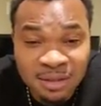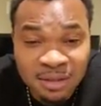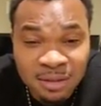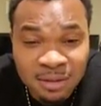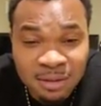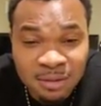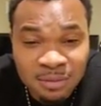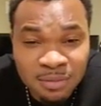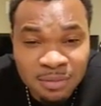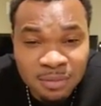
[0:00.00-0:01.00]

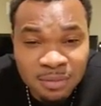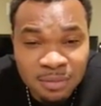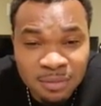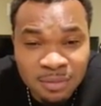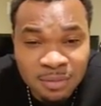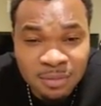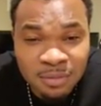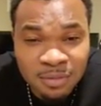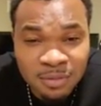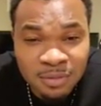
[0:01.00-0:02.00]

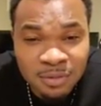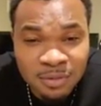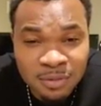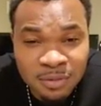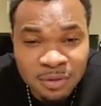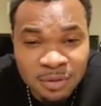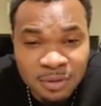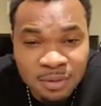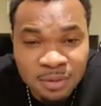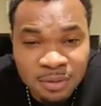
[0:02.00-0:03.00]

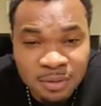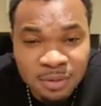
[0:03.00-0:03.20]
Nothing is said.